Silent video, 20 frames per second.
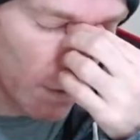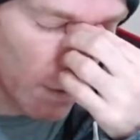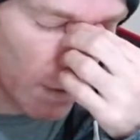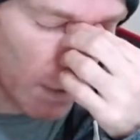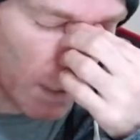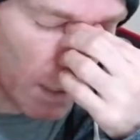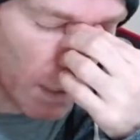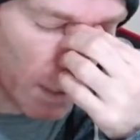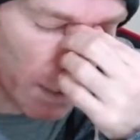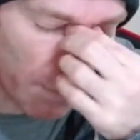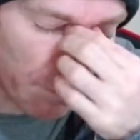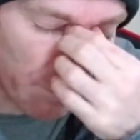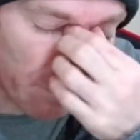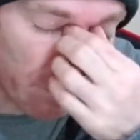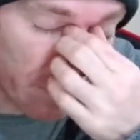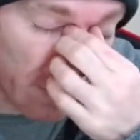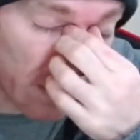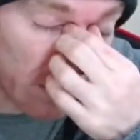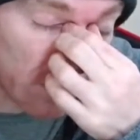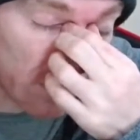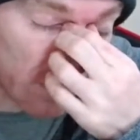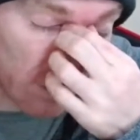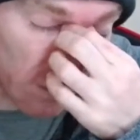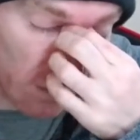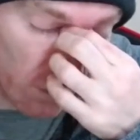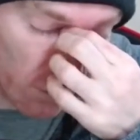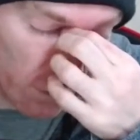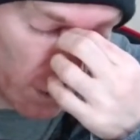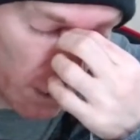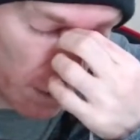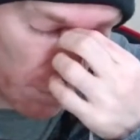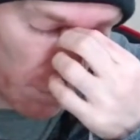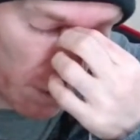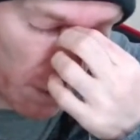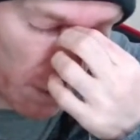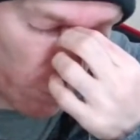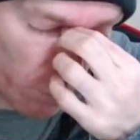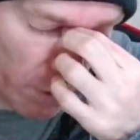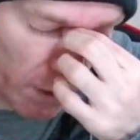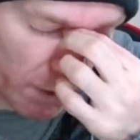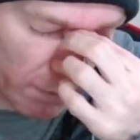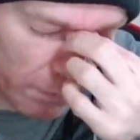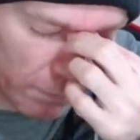Uh, I'm basically okay, by the way.